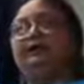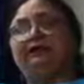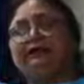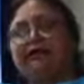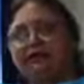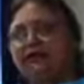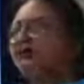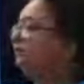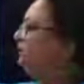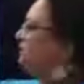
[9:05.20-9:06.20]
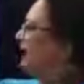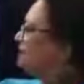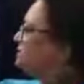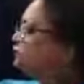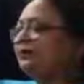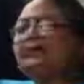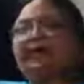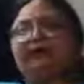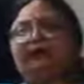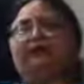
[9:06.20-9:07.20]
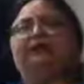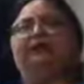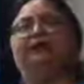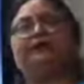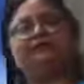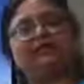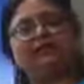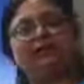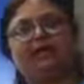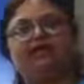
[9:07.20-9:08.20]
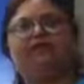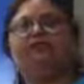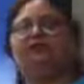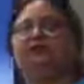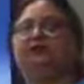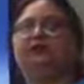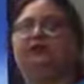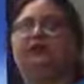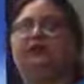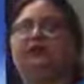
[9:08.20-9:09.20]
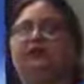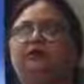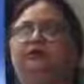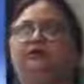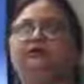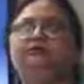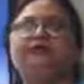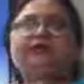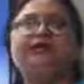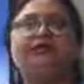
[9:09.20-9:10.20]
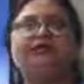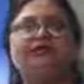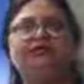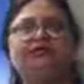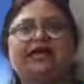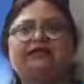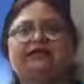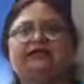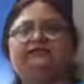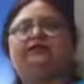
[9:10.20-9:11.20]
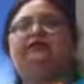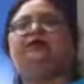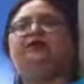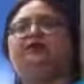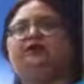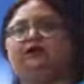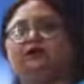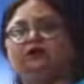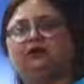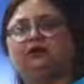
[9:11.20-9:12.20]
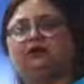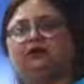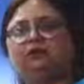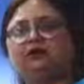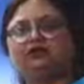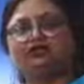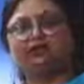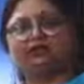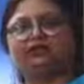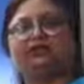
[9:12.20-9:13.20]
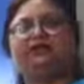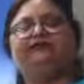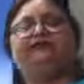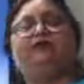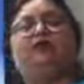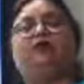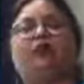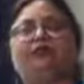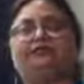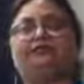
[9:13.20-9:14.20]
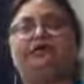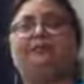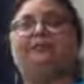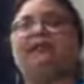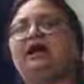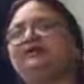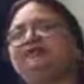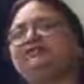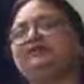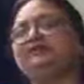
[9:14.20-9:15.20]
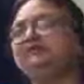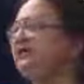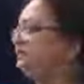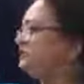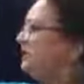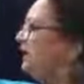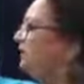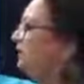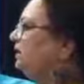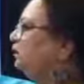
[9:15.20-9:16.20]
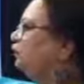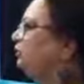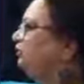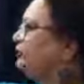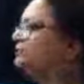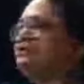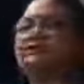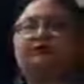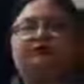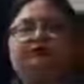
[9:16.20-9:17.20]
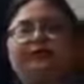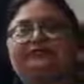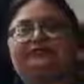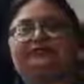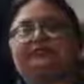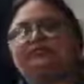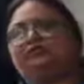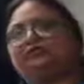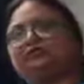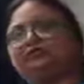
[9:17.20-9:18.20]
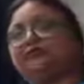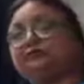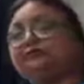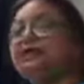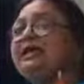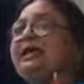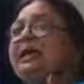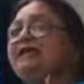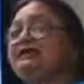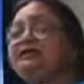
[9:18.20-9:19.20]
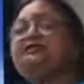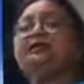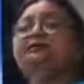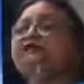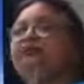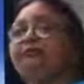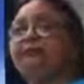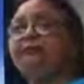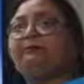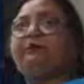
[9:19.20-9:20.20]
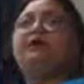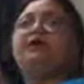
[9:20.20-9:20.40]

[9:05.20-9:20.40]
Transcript: Like taxes were there in the same manner. The different territories had their different measures, different weights. But after 1789, a uniform system of weights and measures was adopted, and this, if you remember,